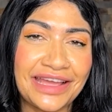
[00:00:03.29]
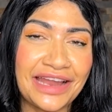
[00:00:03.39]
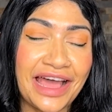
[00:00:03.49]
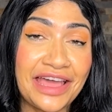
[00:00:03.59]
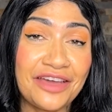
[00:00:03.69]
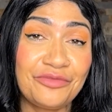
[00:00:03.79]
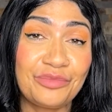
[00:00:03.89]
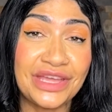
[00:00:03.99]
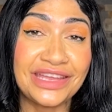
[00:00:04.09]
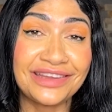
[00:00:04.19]
and I have
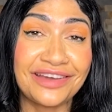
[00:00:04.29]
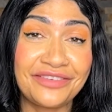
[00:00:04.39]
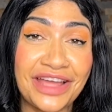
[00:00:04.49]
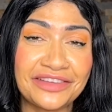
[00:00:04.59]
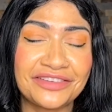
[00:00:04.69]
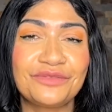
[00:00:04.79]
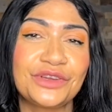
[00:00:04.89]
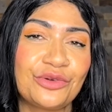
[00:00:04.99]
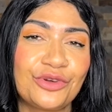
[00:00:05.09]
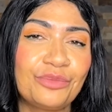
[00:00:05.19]
made a reaction
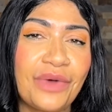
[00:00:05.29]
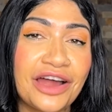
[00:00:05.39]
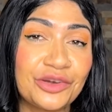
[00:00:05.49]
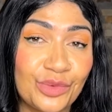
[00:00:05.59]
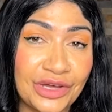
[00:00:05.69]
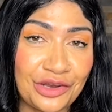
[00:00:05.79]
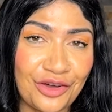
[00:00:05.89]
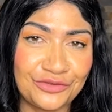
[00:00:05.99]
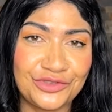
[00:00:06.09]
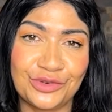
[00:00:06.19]
video on part 1
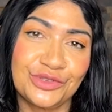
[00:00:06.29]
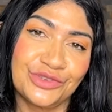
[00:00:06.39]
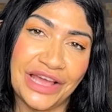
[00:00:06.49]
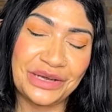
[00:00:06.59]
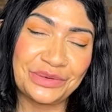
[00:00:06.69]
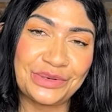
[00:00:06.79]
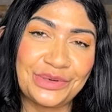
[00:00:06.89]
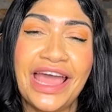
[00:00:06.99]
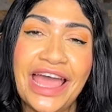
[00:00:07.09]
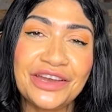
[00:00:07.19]
of
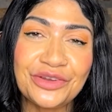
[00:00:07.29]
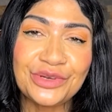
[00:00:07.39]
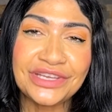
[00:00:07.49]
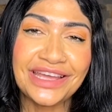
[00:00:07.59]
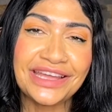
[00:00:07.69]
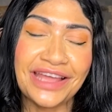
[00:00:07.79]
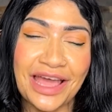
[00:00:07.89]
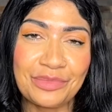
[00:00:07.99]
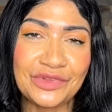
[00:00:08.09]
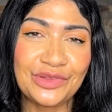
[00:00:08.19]
Janko and Tate
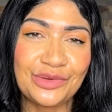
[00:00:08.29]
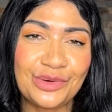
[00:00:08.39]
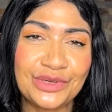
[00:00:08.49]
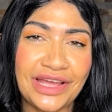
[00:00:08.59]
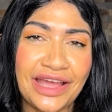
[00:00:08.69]
episode,